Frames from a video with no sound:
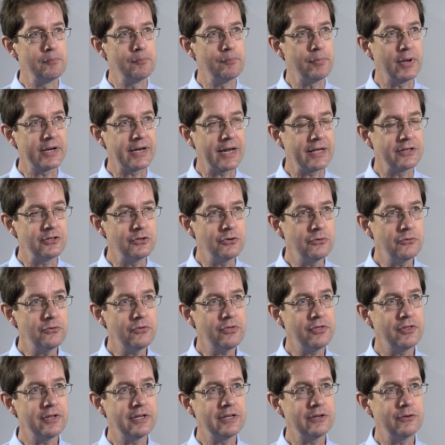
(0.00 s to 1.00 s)
But I don't
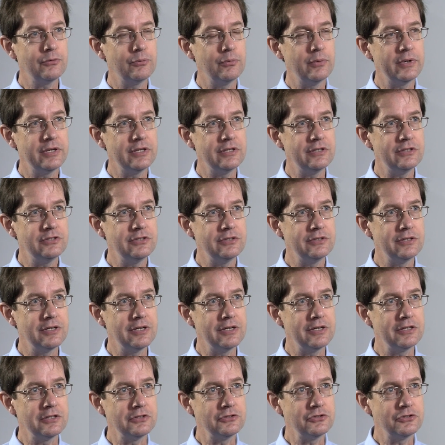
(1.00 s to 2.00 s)
think we
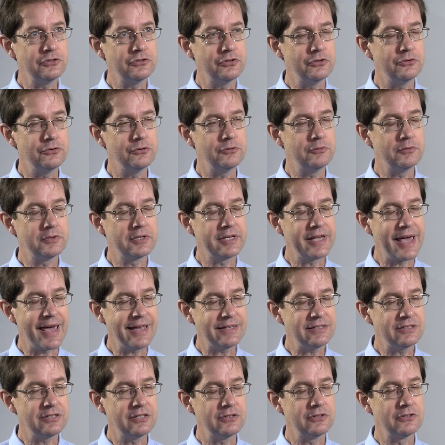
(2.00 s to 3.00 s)
should
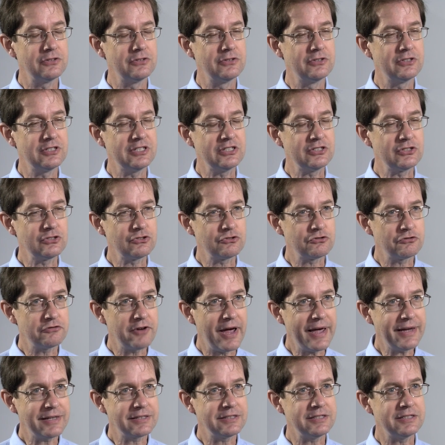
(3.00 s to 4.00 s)
get
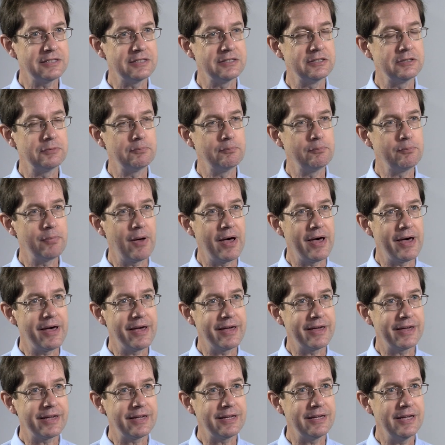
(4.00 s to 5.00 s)
distracted
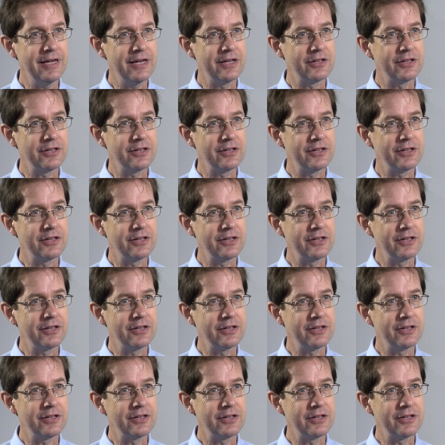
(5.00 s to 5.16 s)
by